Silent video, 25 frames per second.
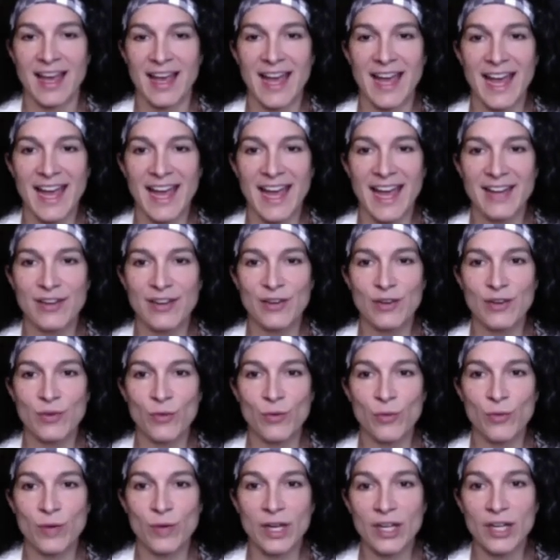And
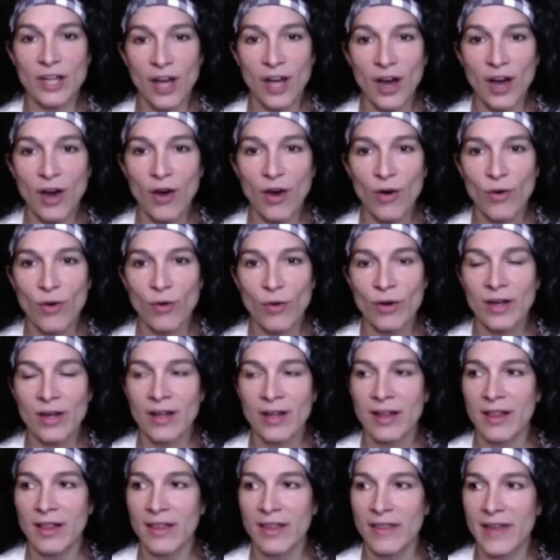we know
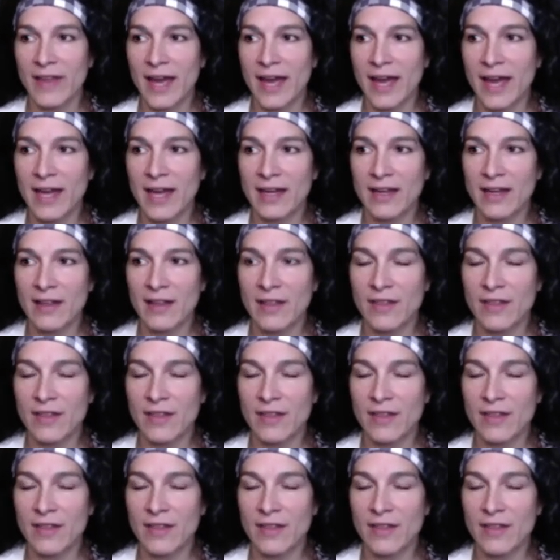that